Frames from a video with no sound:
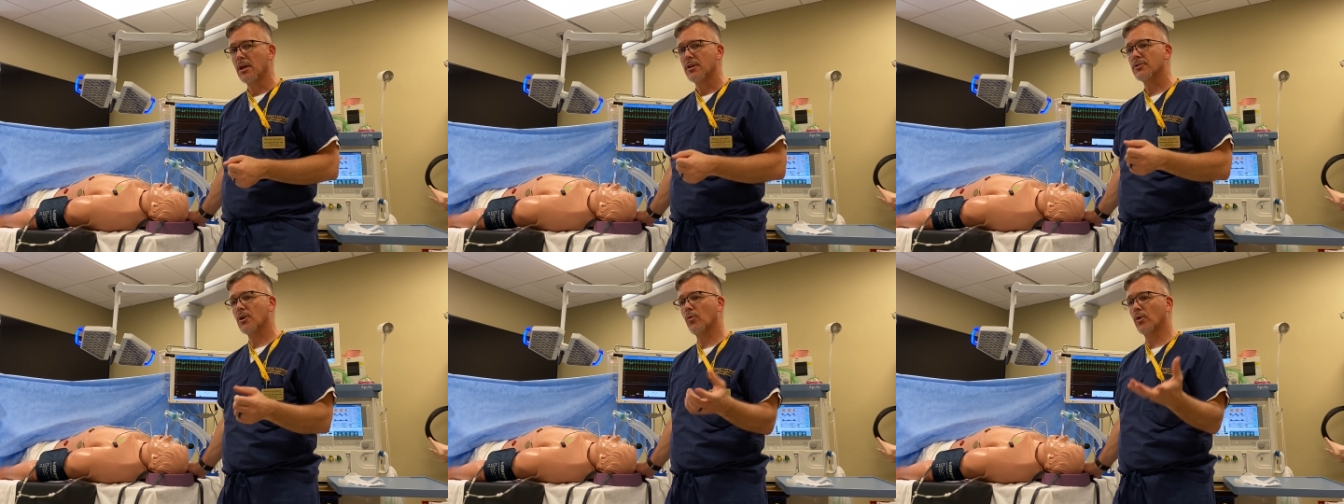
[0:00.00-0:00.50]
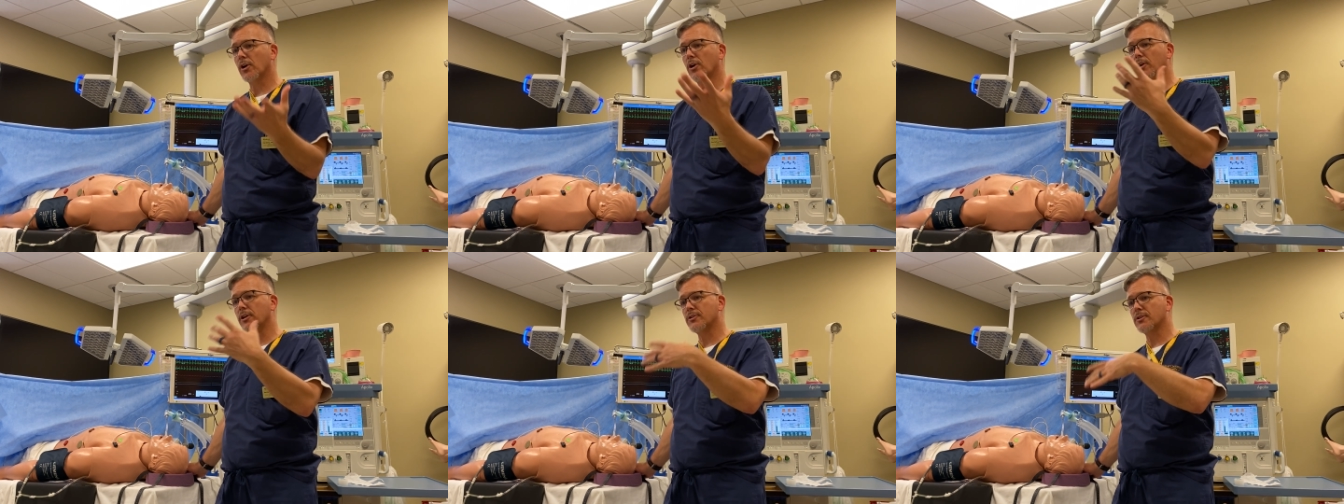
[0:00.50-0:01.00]
So we're
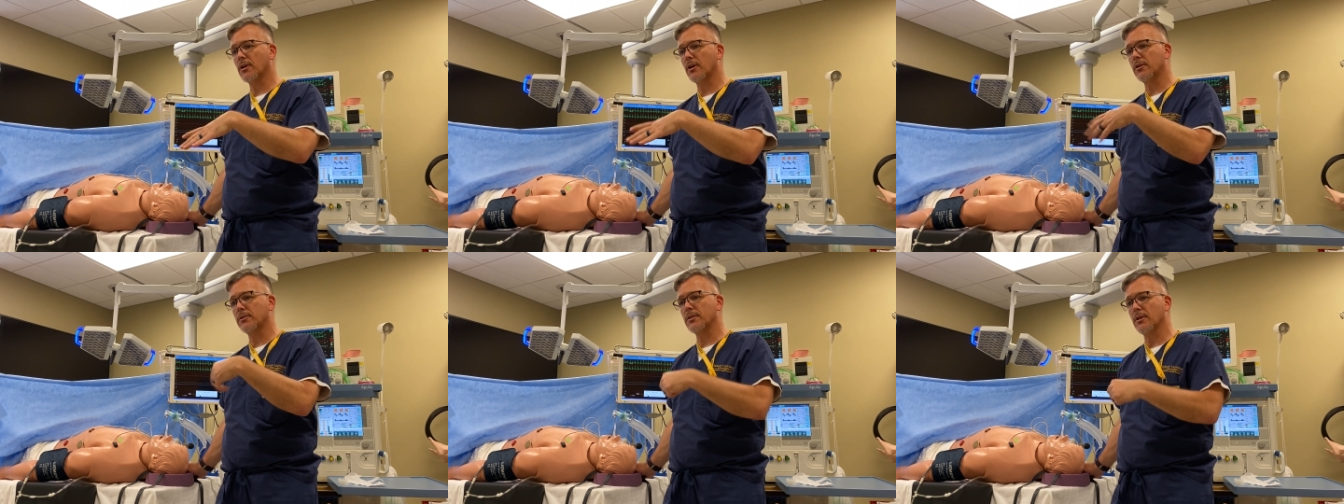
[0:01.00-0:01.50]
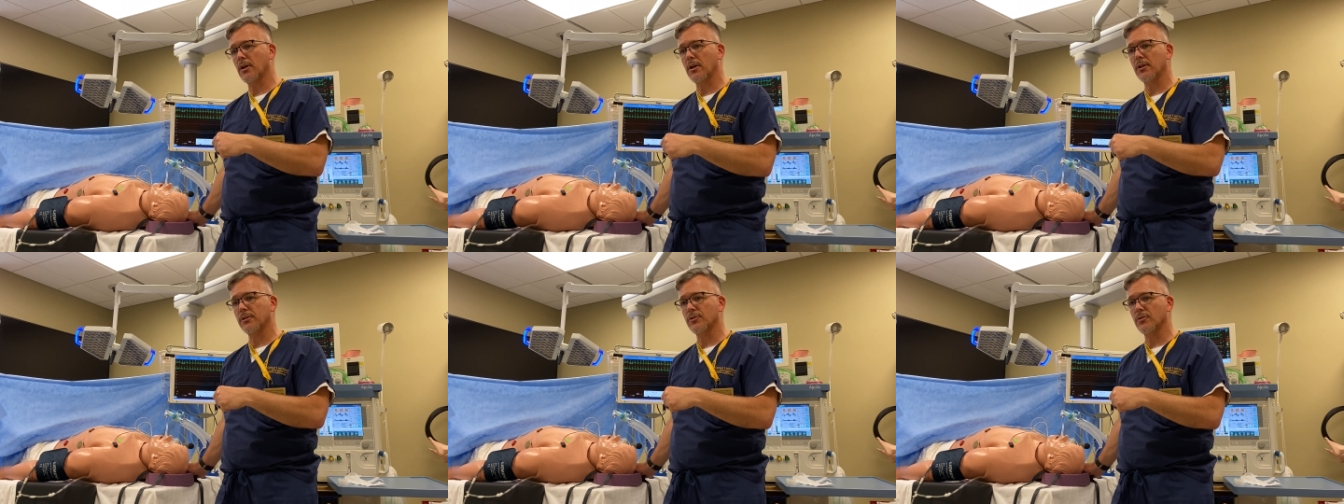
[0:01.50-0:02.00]
going to start
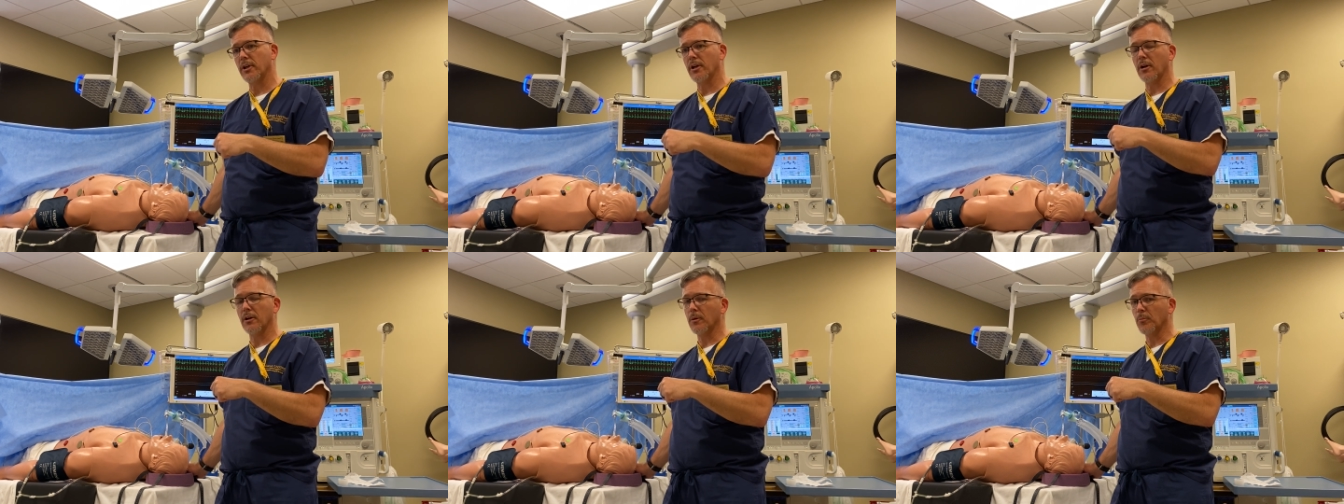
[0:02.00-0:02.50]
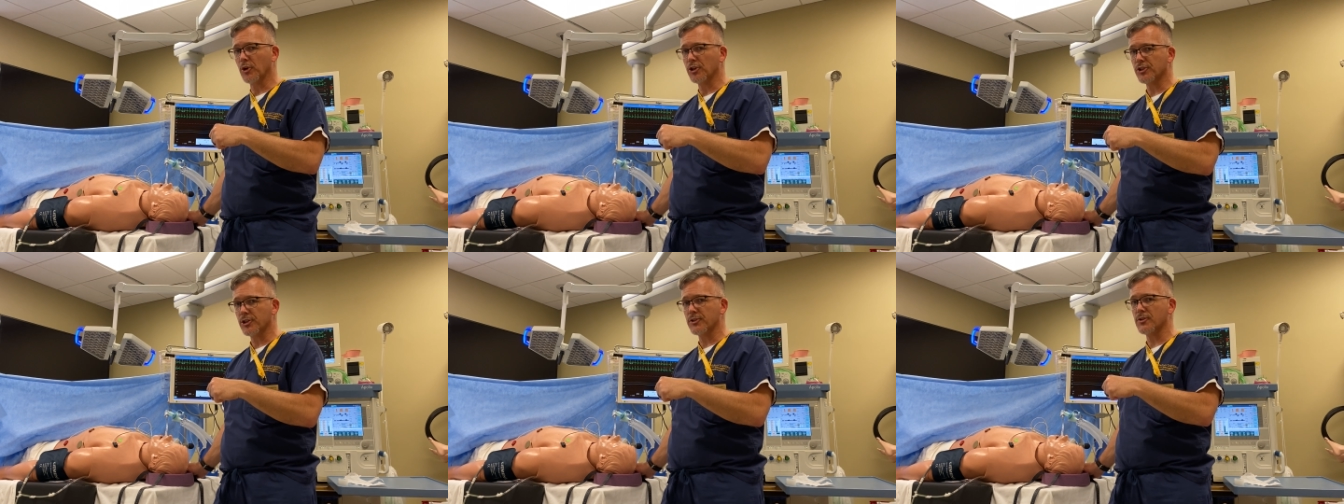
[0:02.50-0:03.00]
uh, doing our
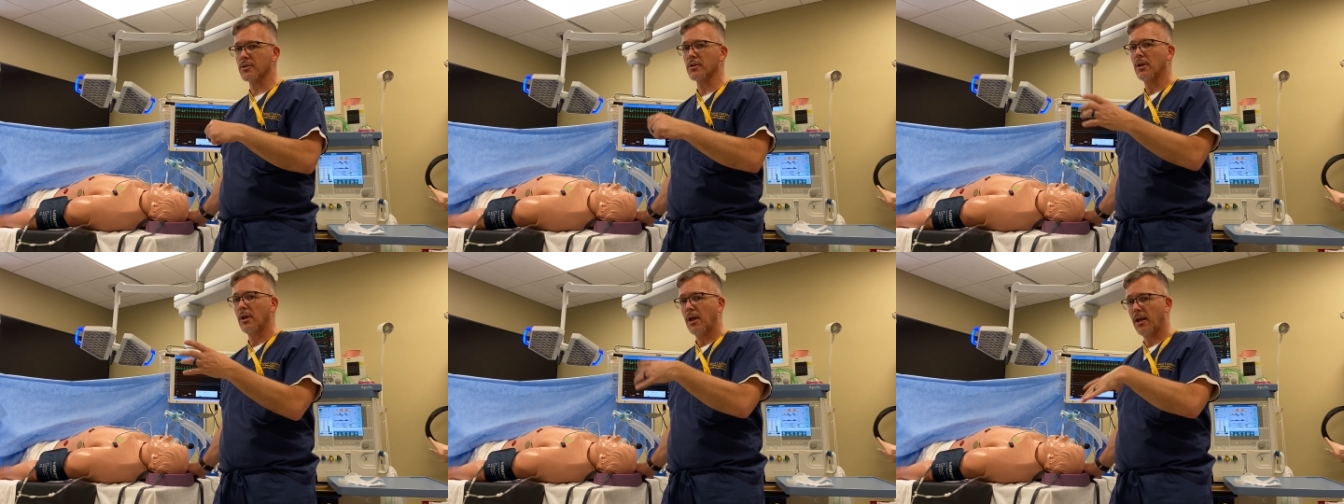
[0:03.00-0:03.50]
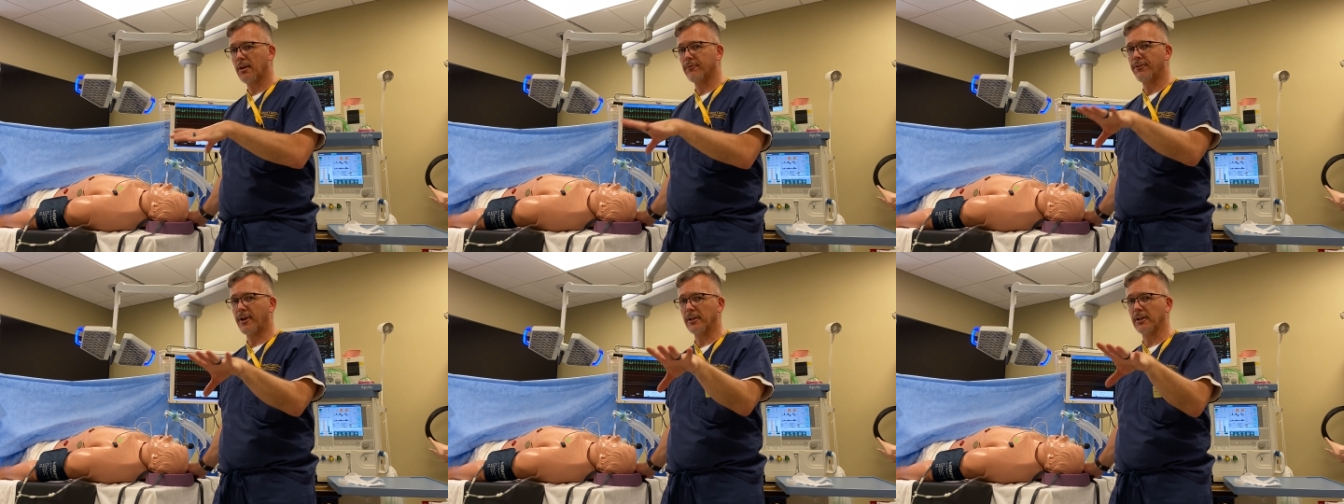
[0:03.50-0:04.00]
emergence and
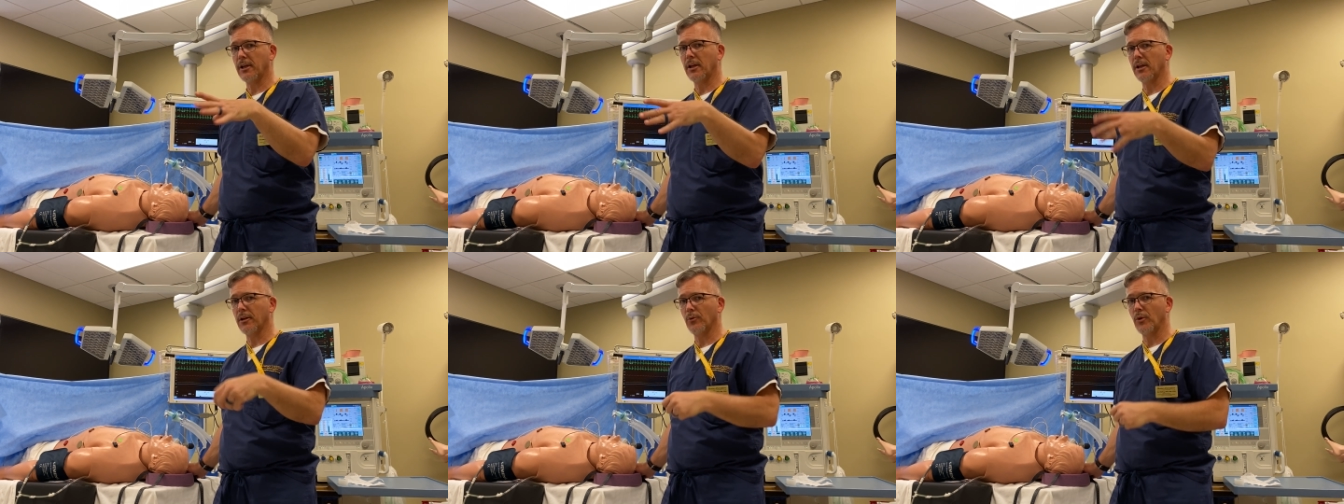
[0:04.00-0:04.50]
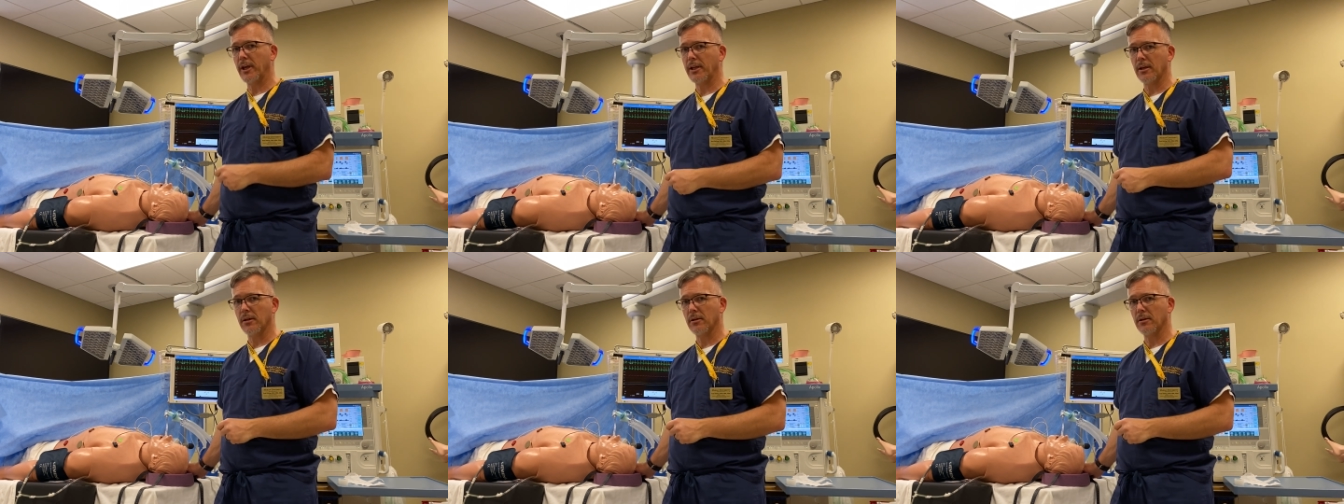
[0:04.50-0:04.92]
finally an awake